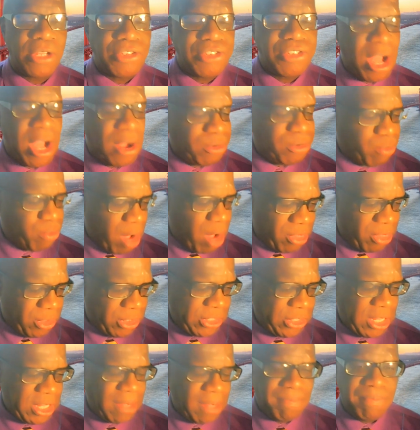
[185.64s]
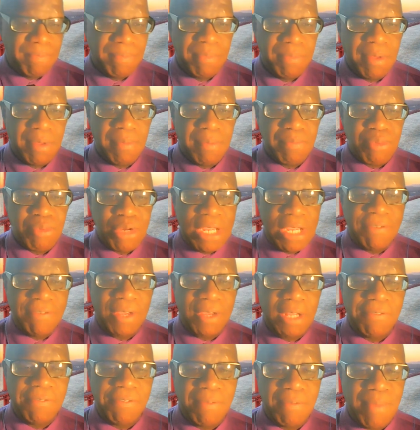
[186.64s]
down rather some brief
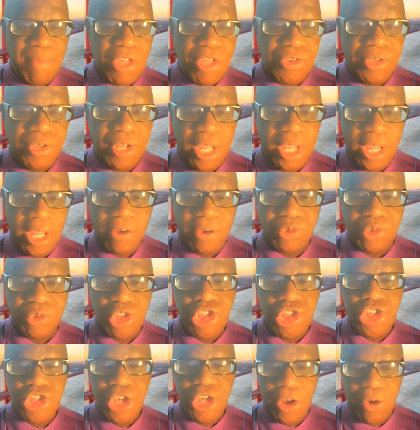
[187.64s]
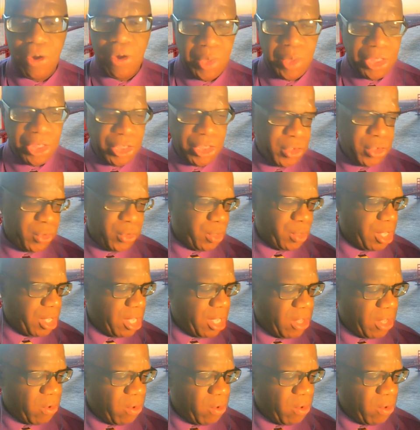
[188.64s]
information here to share with you.